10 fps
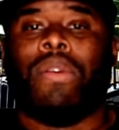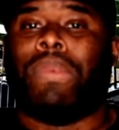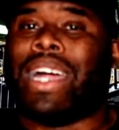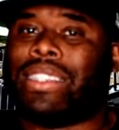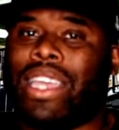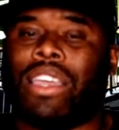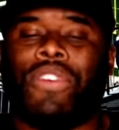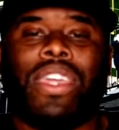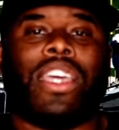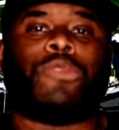But I think
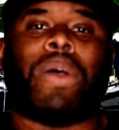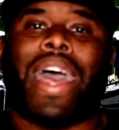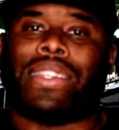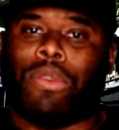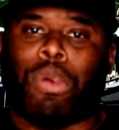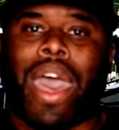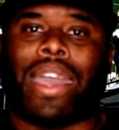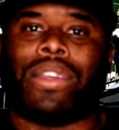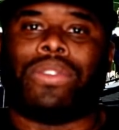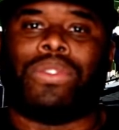if he gets past the
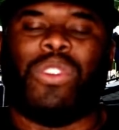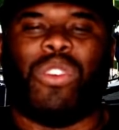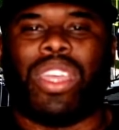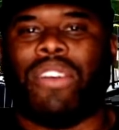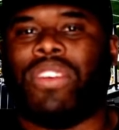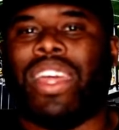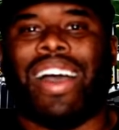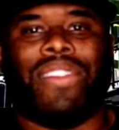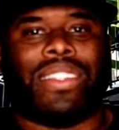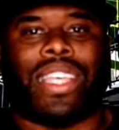Packers, you know, given the
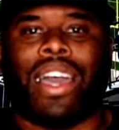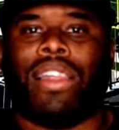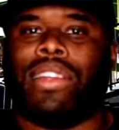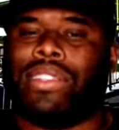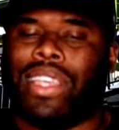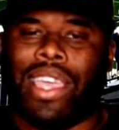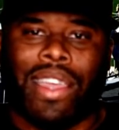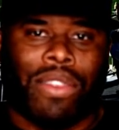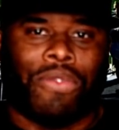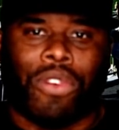other talent that's
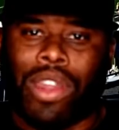in the,